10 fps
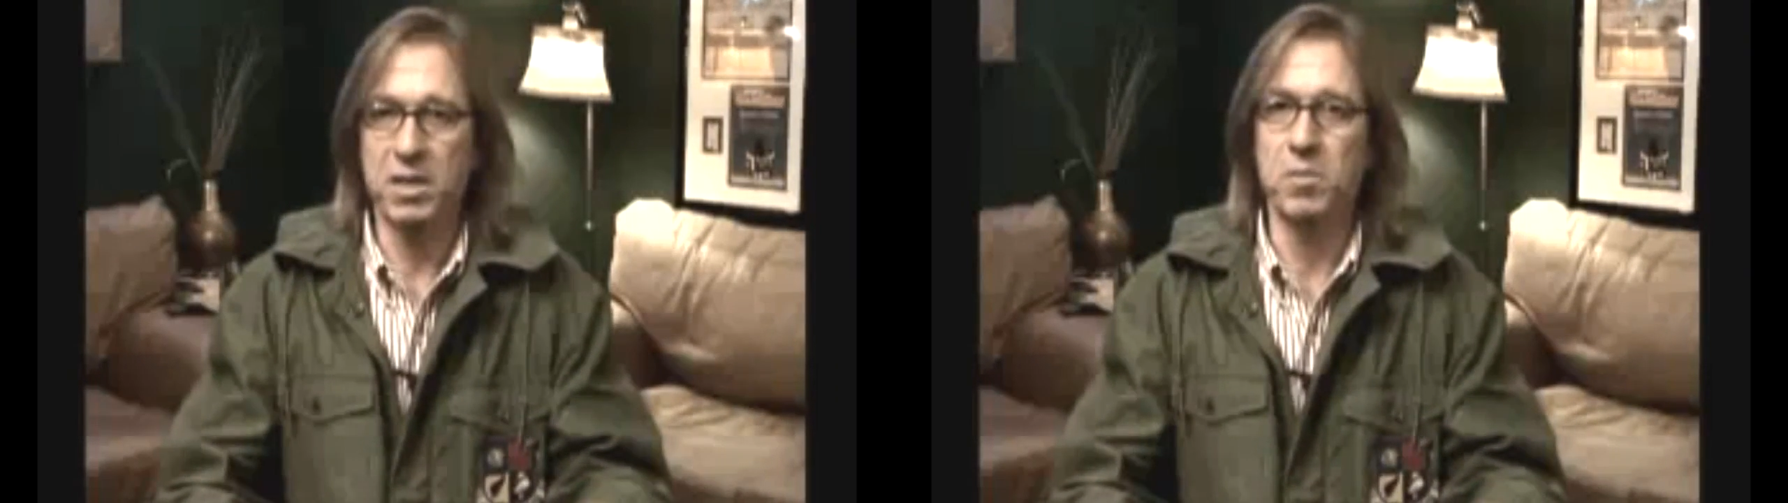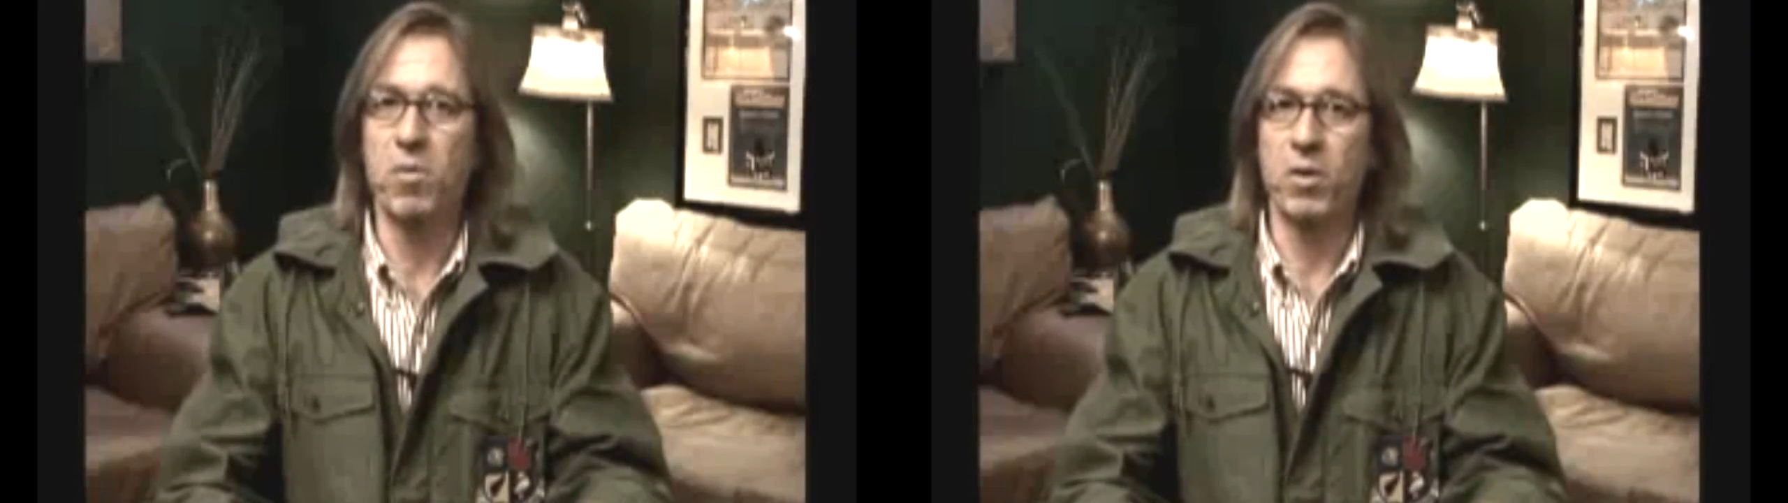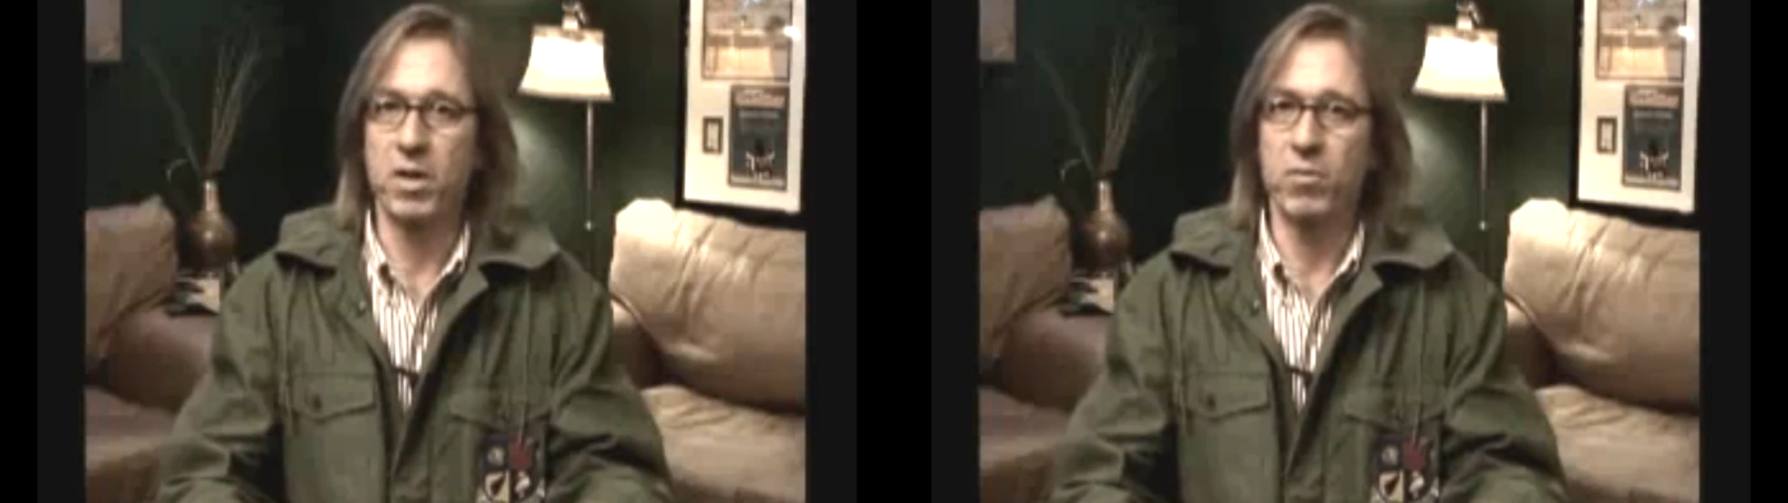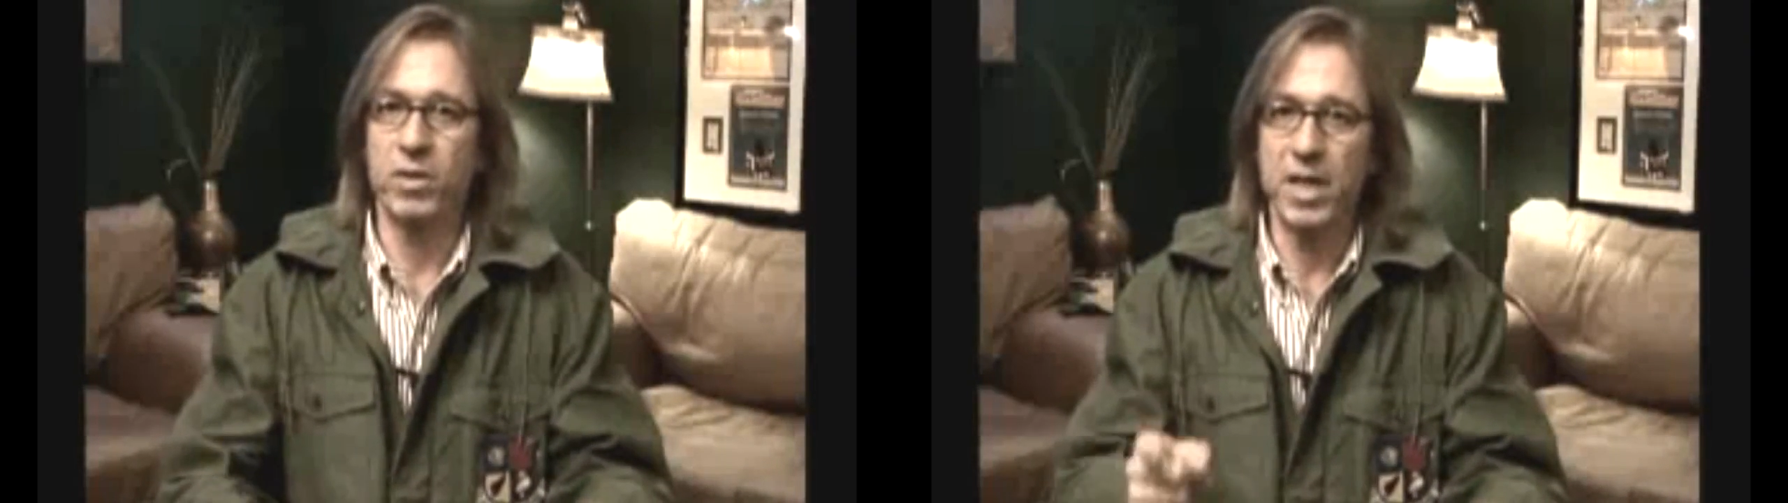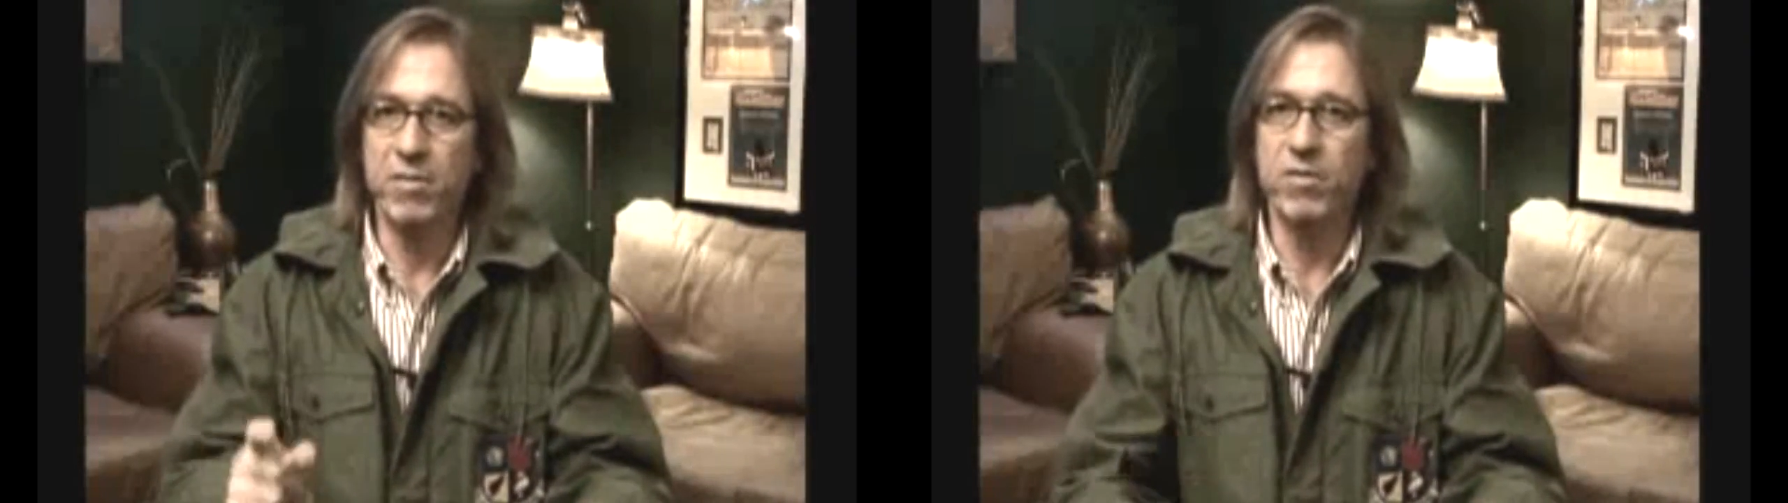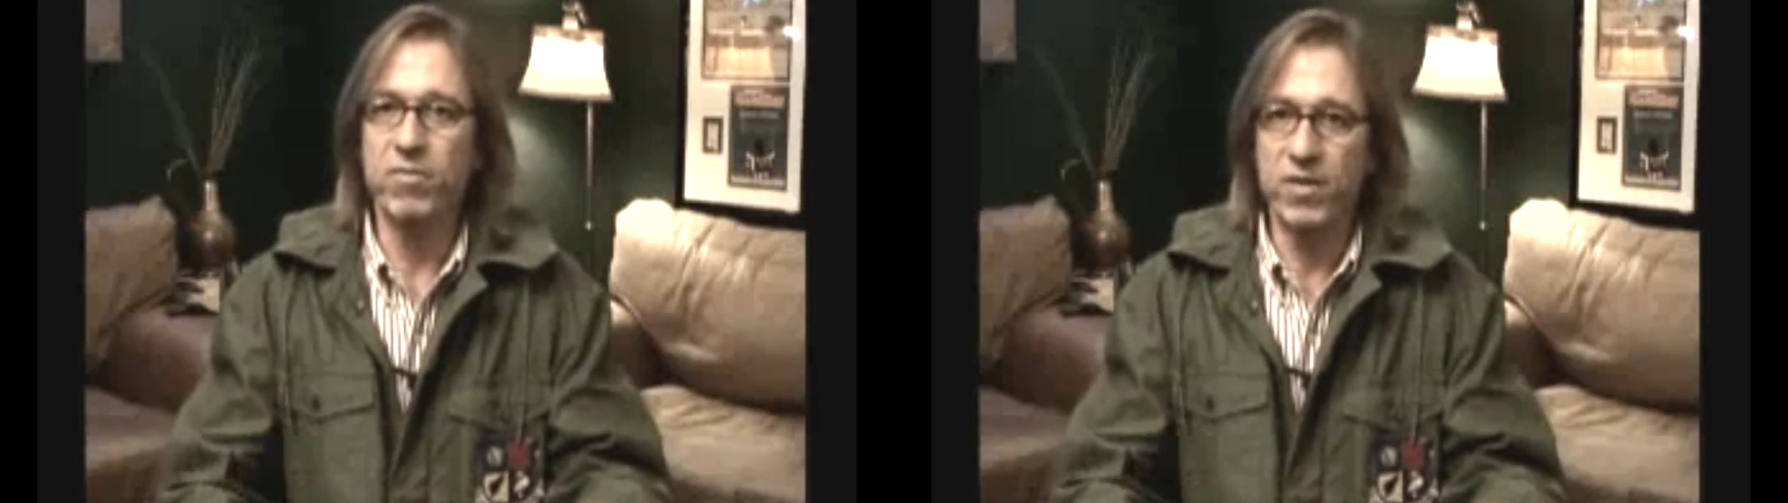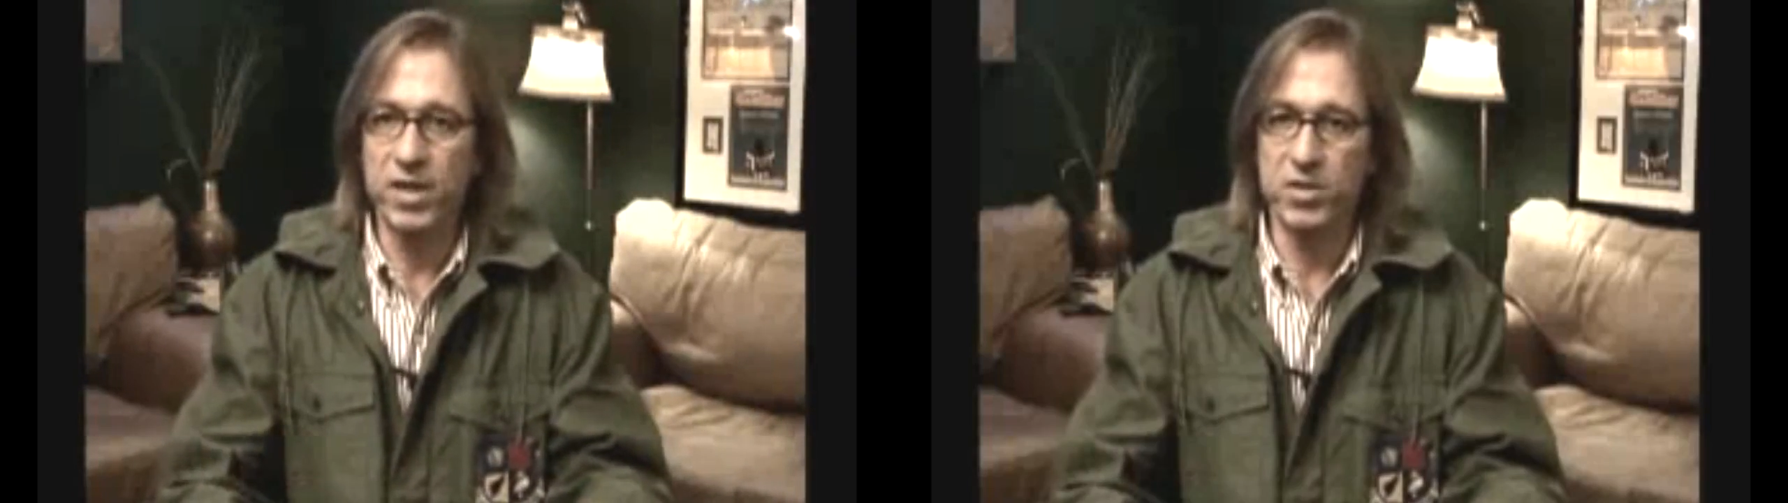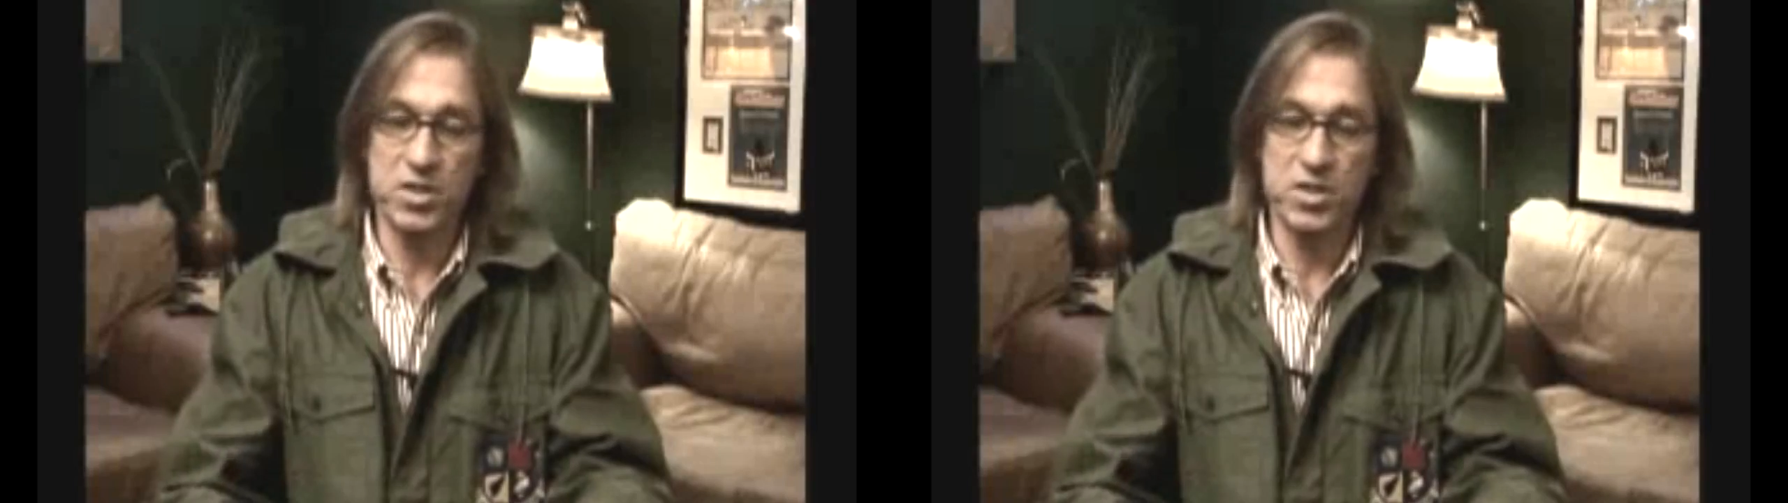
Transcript: in the morning when they would finish,